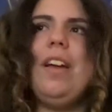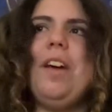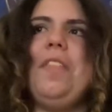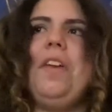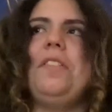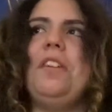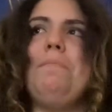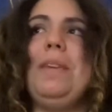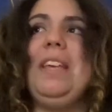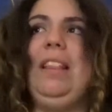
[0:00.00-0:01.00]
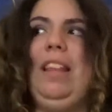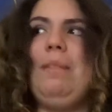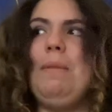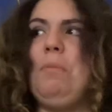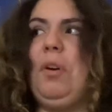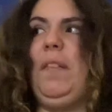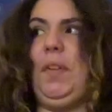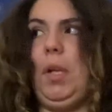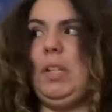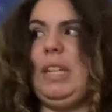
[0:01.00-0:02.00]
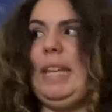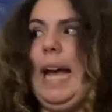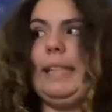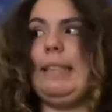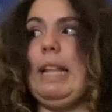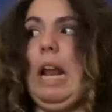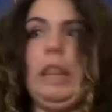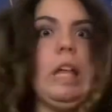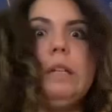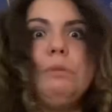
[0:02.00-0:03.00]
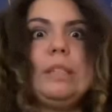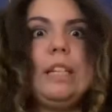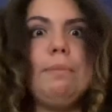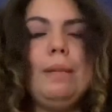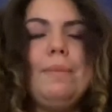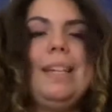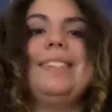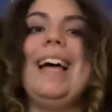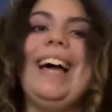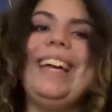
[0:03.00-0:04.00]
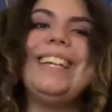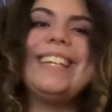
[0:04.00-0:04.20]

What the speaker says: and that ended up being a little bit more of a daunting task than I thought it was going to be, because I